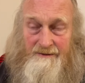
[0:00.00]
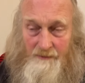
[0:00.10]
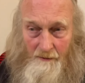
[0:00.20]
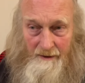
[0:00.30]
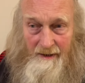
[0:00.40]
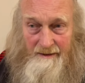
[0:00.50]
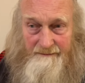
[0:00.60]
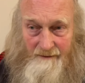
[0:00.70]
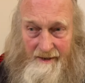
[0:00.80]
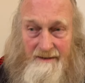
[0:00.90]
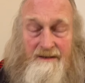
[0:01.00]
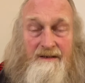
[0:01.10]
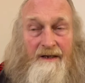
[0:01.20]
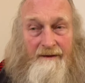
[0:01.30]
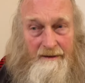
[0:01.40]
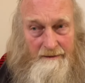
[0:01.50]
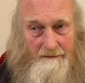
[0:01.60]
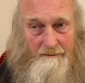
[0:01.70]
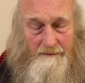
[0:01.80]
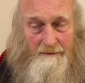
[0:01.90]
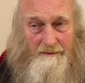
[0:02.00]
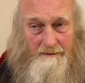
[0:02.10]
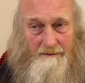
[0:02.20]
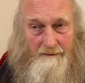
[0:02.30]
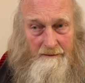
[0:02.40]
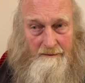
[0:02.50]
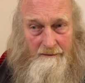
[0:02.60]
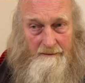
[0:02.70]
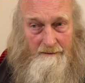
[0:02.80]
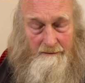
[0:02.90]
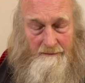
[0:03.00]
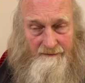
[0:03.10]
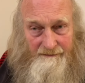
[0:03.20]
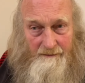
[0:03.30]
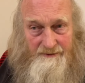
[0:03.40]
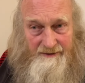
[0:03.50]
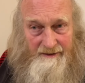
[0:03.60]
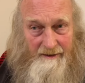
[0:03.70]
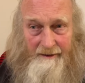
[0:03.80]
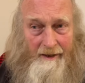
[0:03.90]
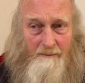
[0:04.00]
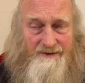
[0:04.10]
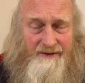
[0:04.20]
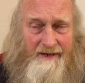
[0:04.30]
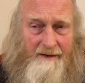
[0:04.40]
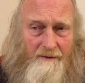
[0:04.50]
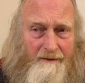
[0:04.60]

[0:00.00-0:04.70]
saw the light of Christ and then refused to kill. And I was there on